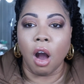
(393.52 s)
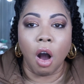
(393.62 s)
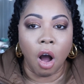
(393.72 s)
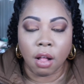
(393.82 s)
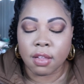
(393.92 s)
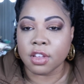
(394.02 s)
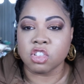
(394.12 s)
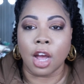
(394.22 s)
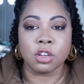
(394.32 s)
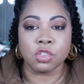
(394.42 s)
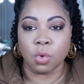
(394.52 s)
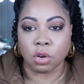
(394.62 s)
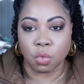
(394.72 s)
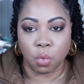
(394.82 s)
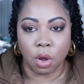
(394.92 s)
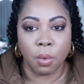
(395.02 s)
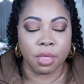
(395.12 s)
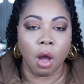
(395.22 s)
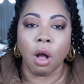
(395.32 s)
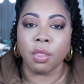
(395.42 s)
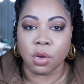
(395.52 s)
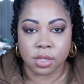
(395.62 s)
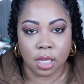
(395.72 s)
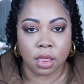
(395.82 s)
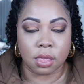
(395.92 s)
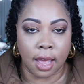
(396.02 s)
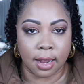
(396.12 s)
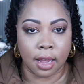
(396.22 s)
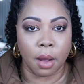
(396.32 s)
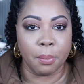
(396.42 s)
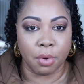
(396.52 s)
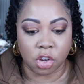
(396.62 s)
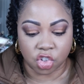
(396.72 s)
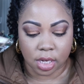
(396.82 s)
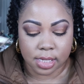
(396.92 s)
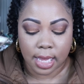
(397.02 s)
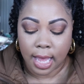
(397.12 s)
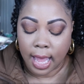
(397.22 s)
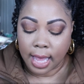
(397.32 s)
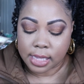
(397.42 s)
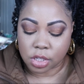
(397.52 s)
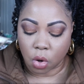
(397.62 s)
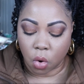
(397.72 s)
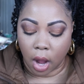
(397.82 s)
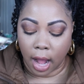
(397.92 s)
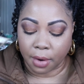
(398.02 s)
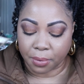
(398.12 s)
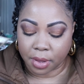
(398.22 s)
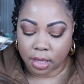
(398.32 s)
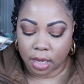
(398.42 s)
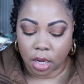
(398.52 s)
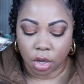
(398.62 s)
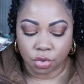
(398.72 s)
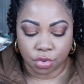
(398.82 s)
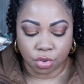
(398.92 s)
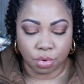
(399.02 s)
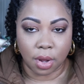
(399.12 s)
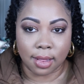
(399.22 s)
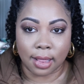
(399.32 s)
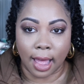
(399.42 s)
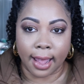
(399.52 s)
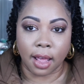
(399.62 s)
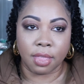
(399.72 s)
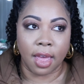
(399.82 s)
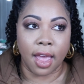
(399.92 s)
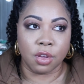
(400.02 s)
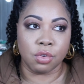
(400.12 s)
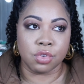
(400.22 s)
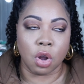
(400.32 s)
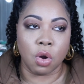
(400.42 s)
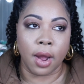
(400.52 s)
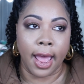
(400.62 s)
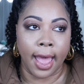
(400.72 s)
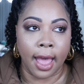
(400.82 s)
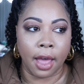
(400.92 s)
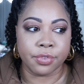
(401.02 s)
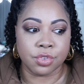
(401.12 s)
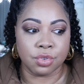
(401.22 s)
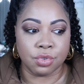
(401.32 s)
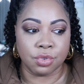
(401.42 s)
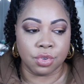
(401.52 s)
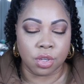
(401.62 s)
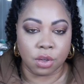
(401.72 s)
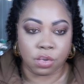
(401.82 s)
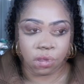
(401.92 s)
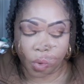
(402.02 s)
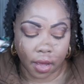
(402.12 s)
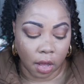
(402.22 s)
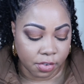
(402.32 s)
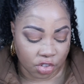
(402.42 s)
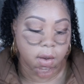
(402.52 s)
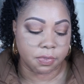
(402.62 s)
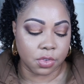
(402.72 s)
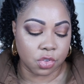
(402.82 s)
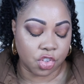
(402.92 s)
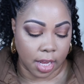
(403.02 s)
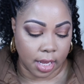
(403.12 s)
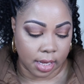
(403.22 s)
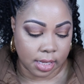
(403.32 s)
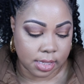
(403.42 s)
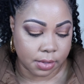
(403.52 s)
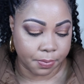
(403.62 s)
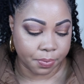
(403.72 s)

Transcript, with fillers: all of the shadows work well with all those synthetic brushes. So I really do like that you don't have to use 12 sh new shades.